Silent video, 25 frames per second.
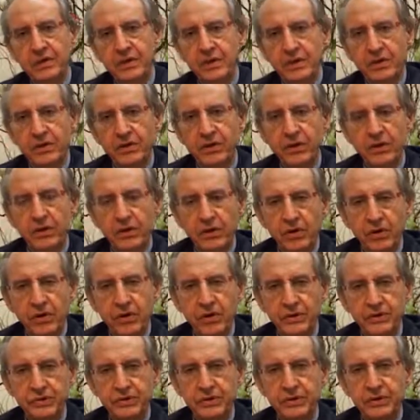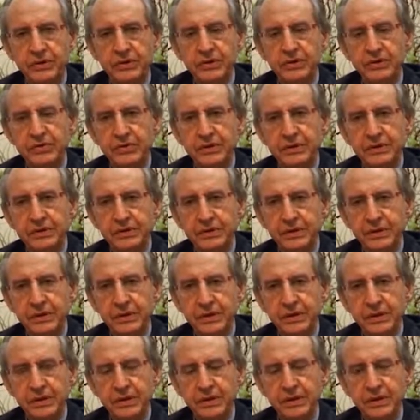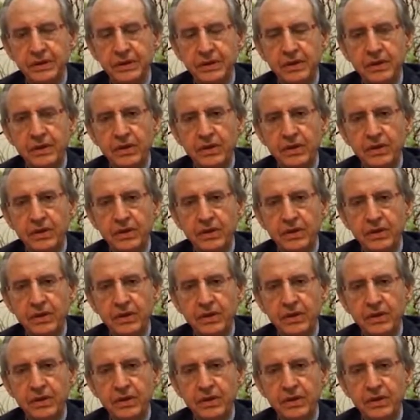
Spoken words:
or analogical reasoning.